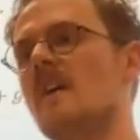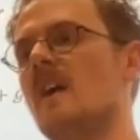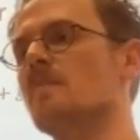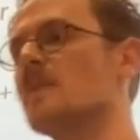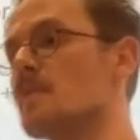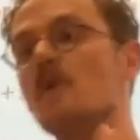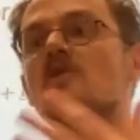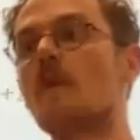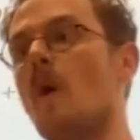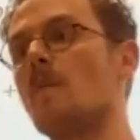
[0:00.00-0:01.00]
They're both
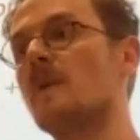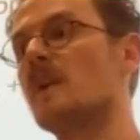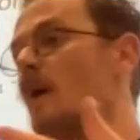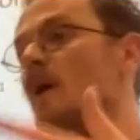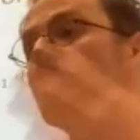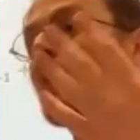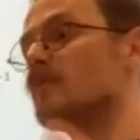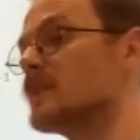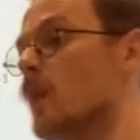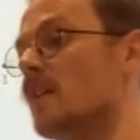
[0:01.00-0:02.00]
super popular. They both
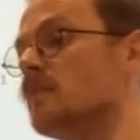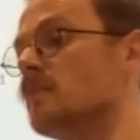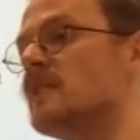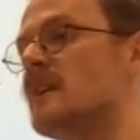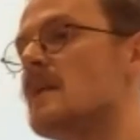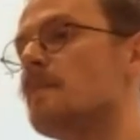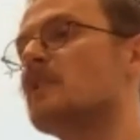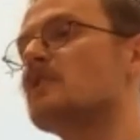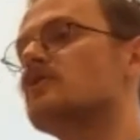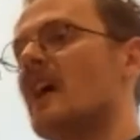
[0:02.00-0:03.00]
work really well.
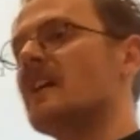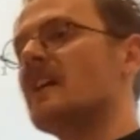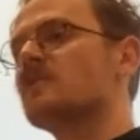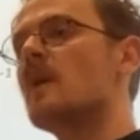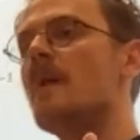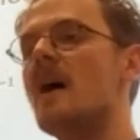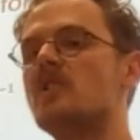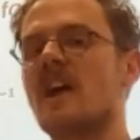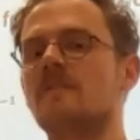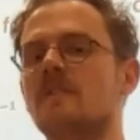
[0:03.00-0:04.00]
But there's kind of some
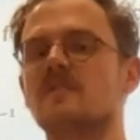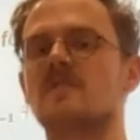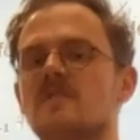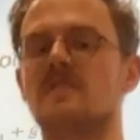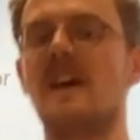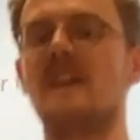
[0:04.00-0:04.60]
emerging evidence that